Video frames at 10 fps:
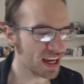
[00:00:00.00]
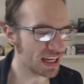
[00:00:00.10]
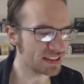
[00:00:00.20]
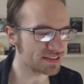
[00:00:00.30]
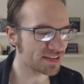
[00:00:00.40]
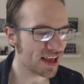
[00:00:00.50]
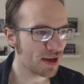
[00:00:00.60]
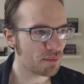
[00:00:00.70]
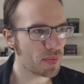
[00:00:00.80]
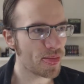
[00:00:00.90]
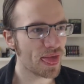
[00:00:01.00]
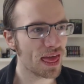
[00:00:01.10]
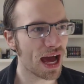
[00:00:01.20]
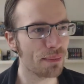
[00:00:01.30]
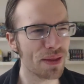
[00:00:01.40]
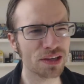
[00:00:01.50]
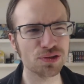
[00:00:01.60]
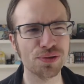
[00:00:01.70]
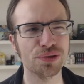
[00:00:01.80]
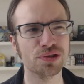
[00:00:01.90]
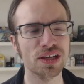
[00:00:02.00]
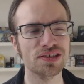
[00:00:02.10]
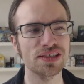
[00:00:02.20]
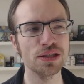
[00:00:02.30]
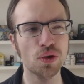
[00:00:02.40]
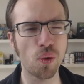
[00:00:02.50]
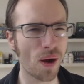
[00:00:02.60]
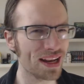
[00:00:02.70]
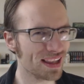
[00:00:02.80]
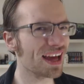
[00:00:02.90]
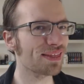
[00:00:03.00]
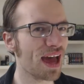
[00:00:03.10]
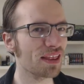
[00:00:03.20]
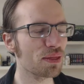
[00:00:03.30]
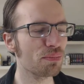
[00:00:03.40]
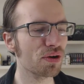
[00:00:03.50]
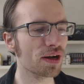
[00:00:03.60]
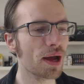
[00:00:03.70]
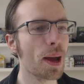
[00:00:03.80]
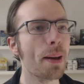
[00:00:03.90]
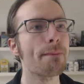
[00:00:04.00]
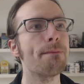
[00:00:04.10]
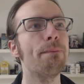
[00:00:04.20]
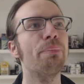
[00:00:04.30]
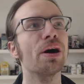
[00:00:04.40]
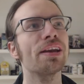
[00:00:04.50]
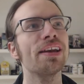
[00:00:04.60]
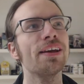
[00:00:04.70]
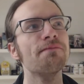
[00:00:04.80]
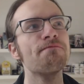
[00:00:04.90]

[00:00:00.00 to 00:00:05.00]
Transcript: It's, I'm not sure there's a scene quite like that in the book, but